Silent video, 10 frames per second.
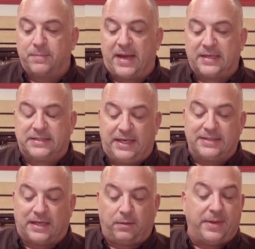magazines
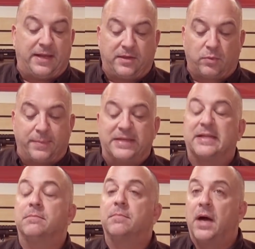that'll make the
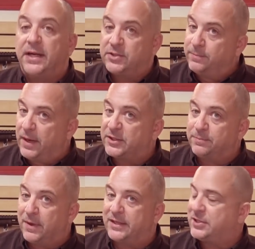Remington much
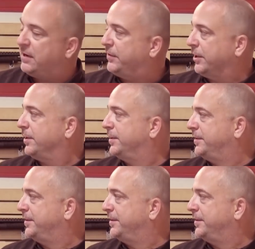heavier.